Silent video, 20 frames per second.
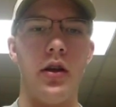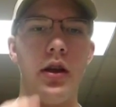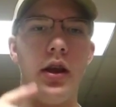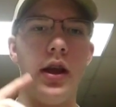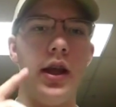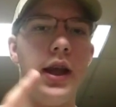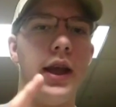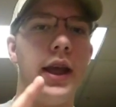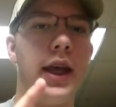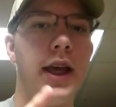
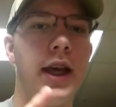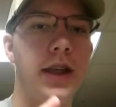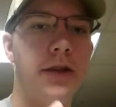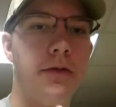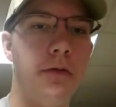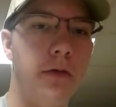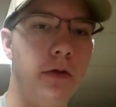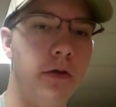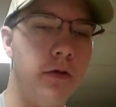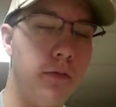Hey
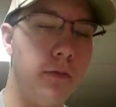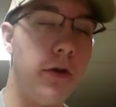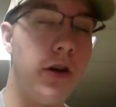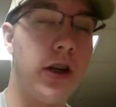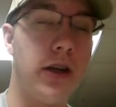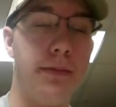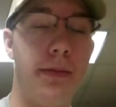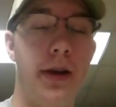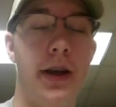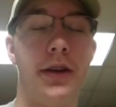guys, well,
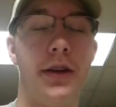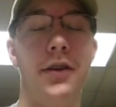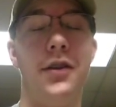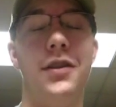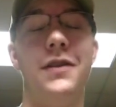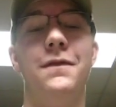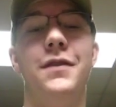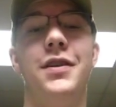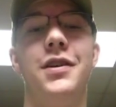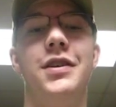welcome back to
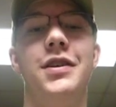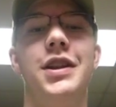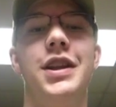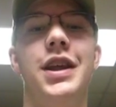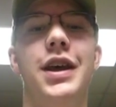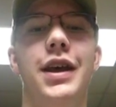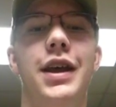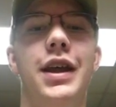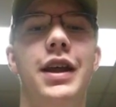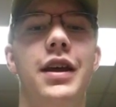another video
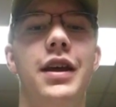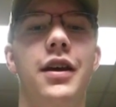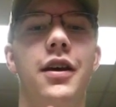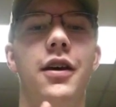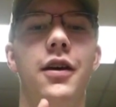today.